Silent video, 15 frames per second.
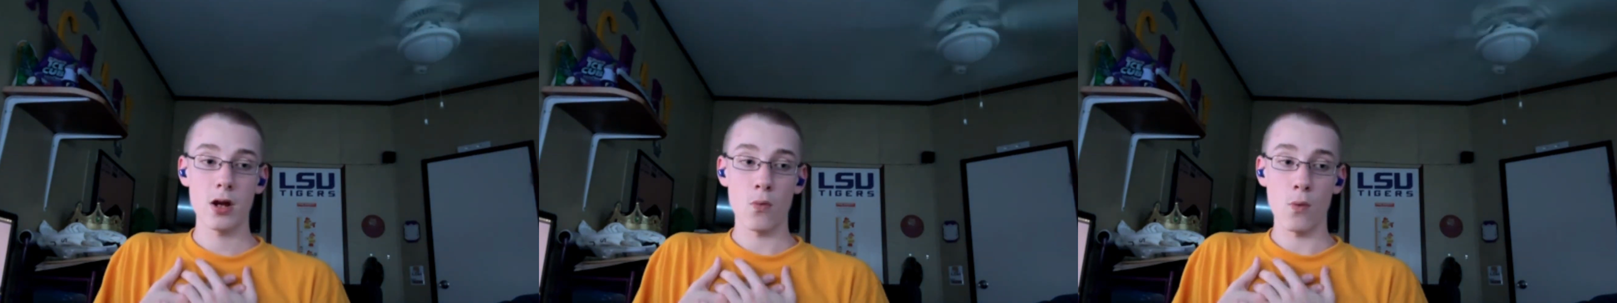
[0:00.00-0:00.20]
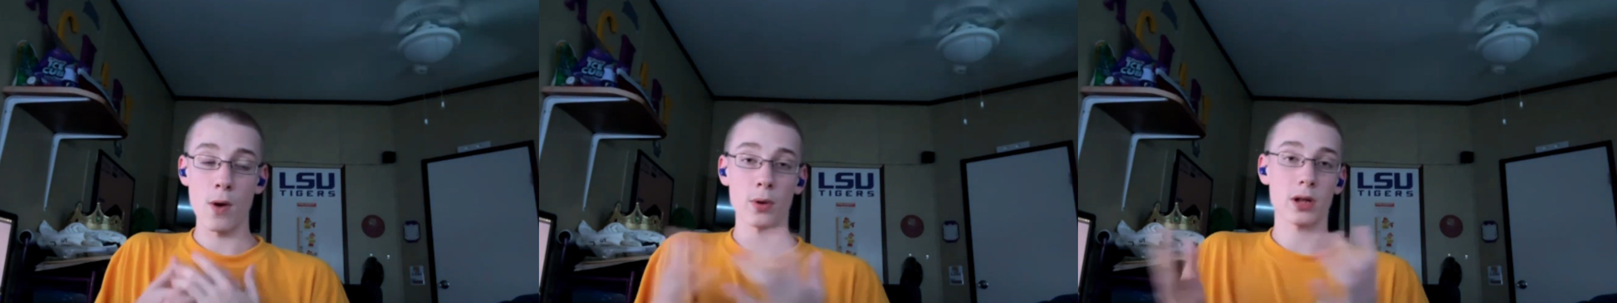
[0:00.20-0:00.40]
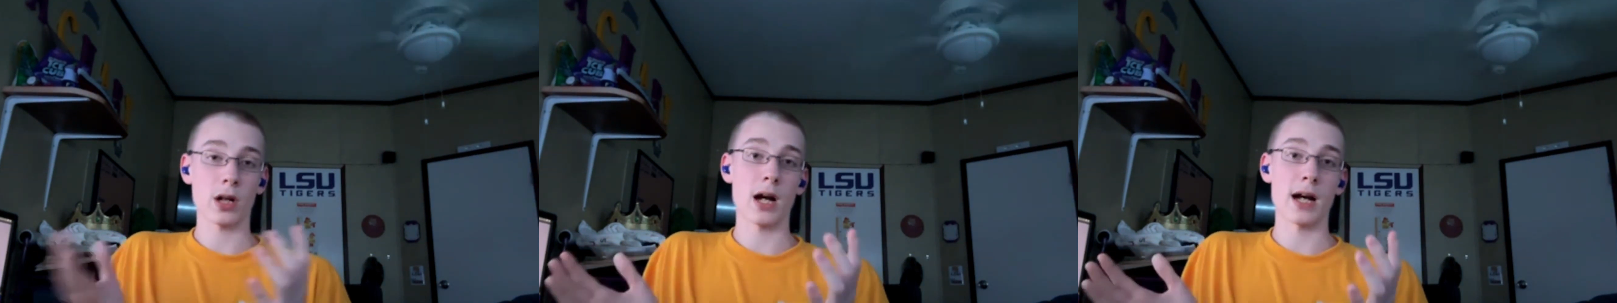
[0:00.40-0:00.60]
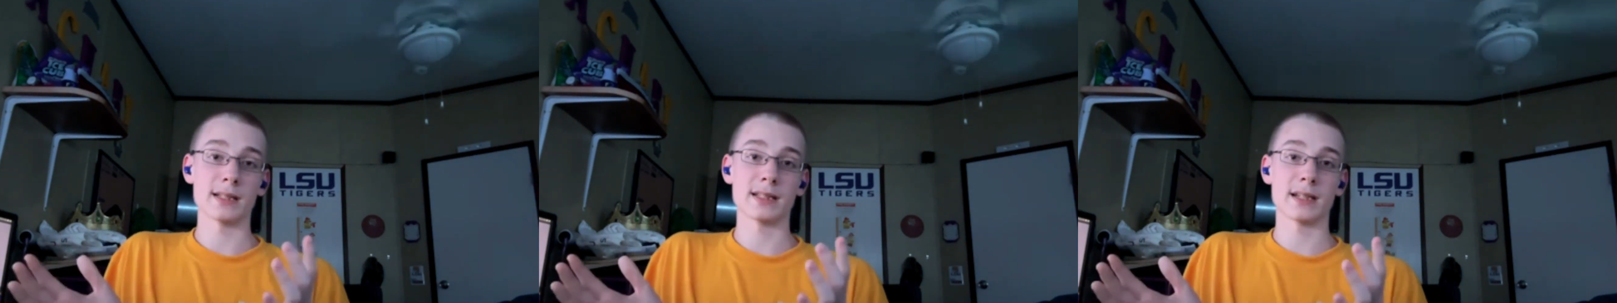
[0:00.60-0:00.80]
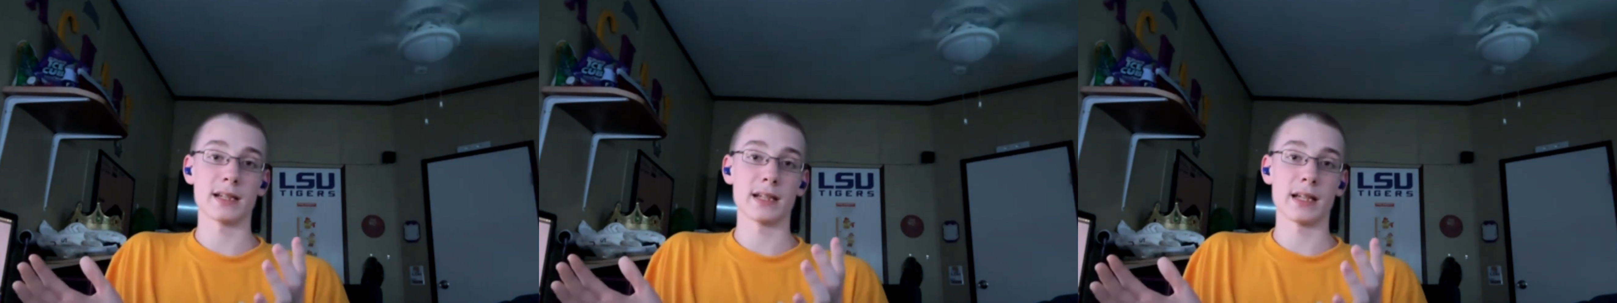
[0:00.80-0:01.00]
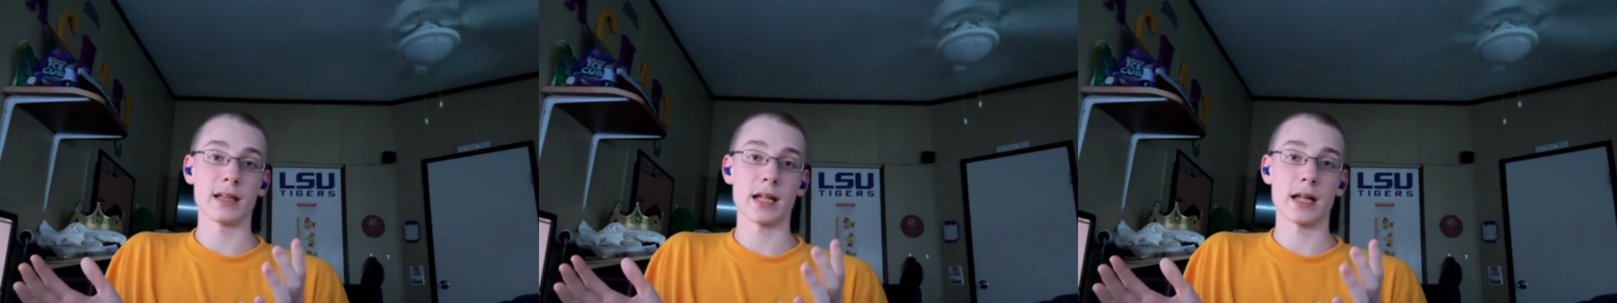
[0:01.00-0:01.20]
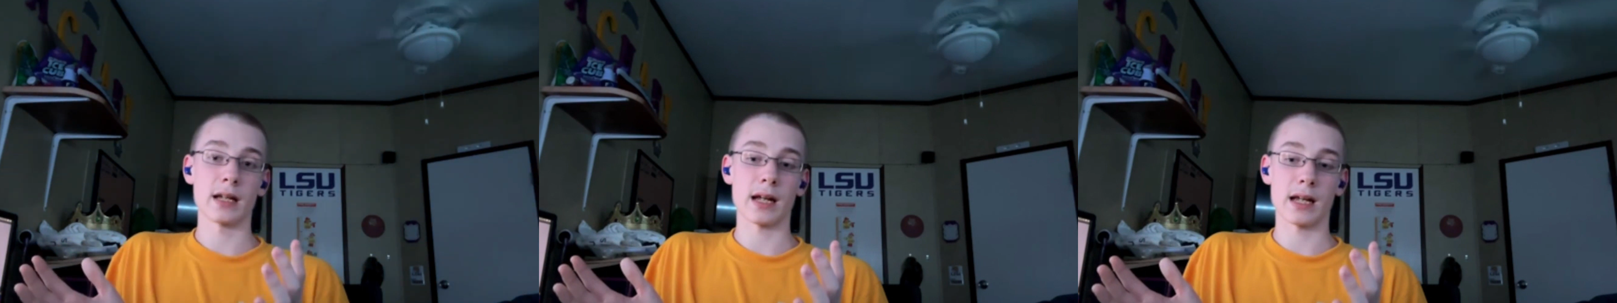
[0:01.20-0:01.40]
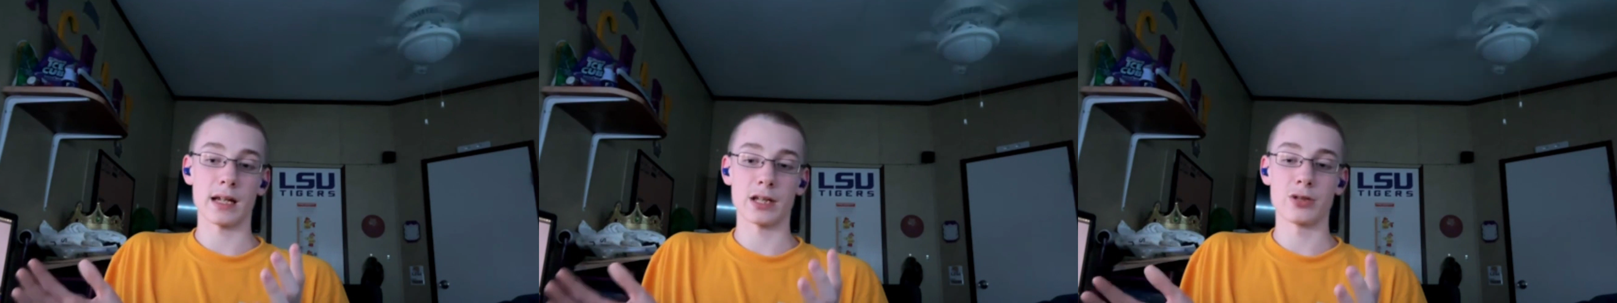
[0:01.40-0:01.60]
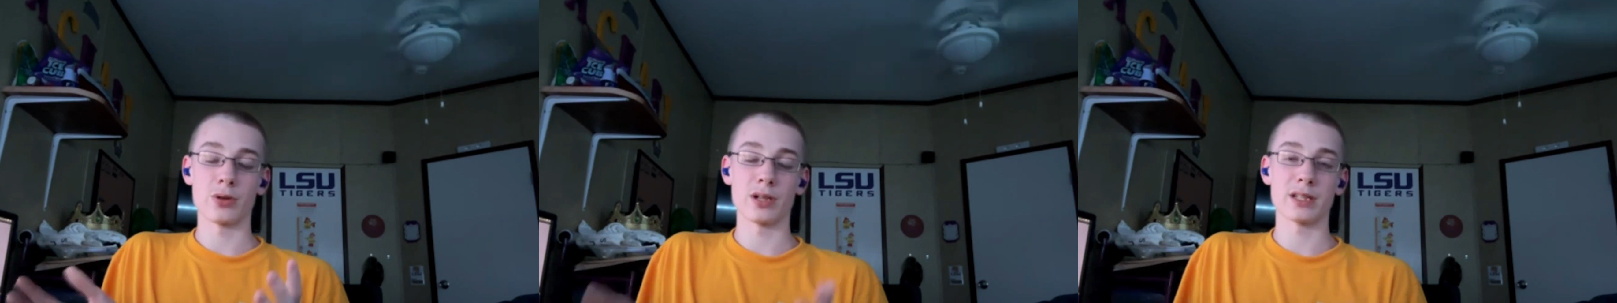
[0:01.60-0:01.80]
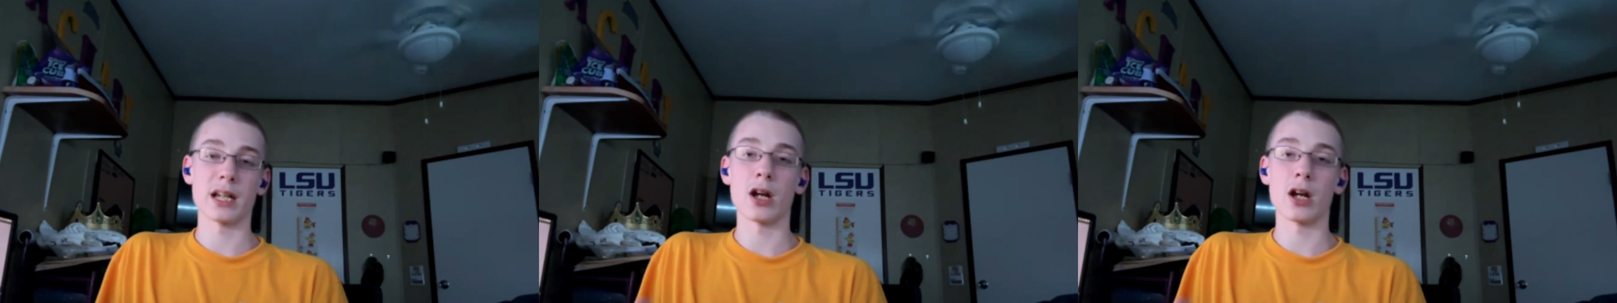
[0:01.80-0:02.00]
we were constantly like I guess you
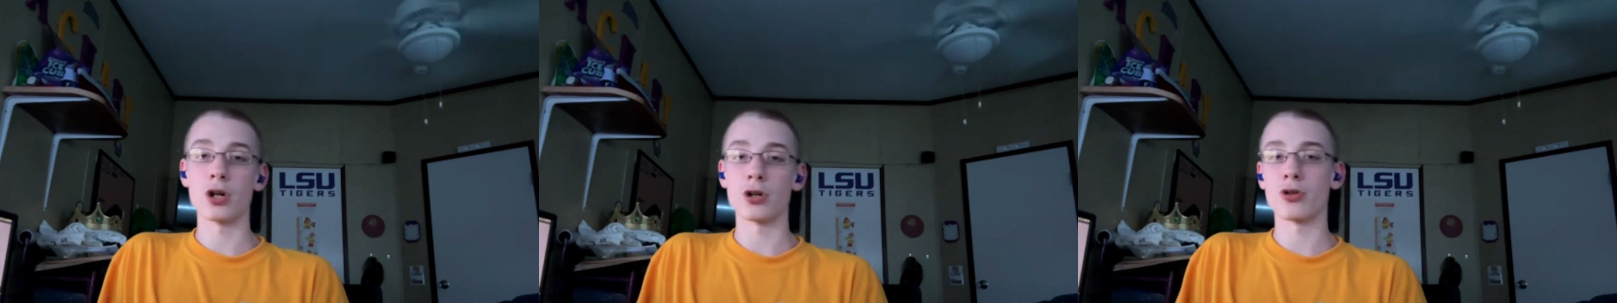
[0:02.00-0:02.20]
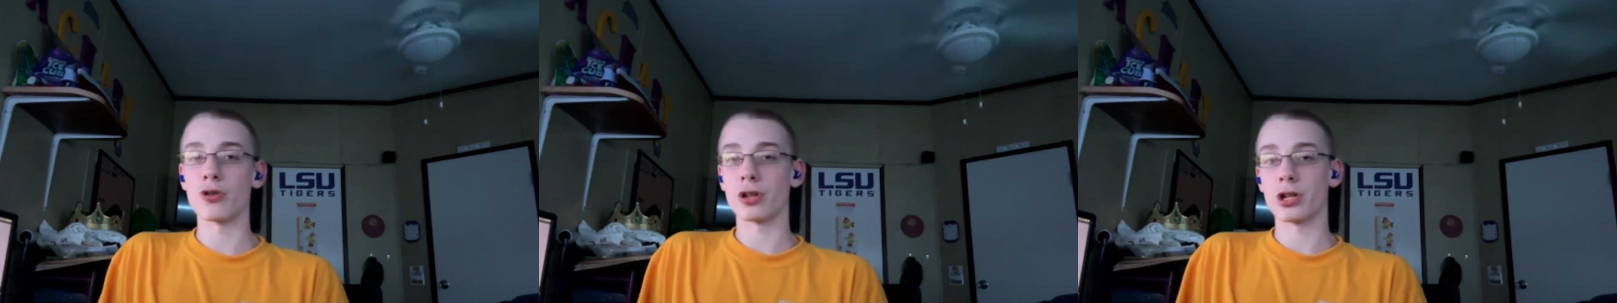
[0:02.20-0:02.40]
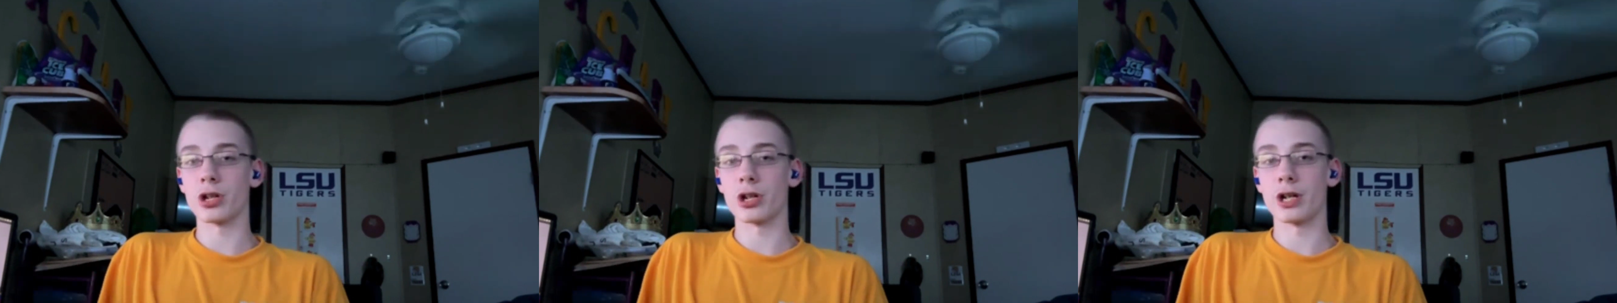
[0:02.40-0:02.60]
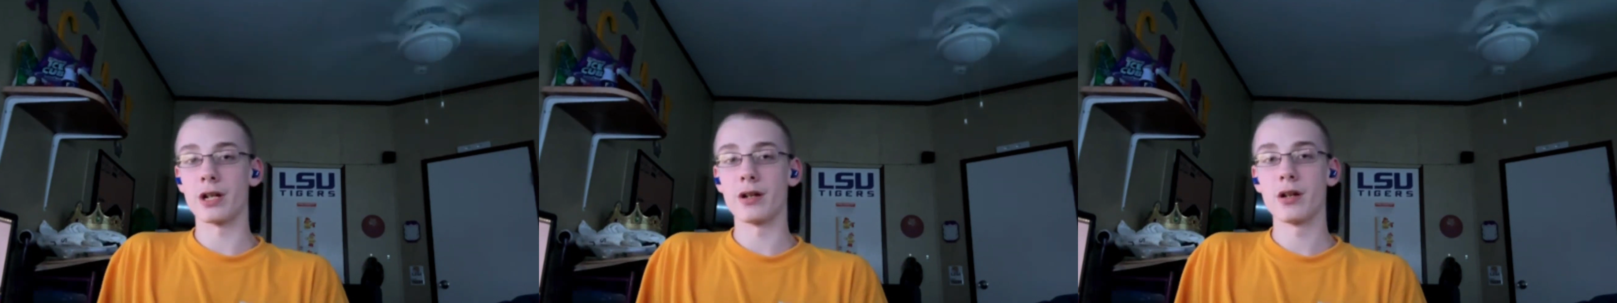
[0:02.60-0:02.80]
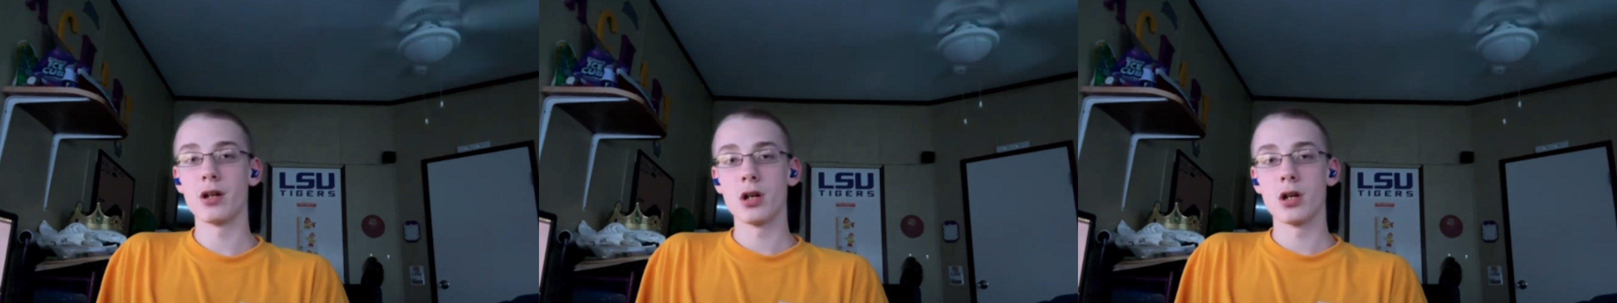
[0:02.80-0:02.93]
could say under the gun.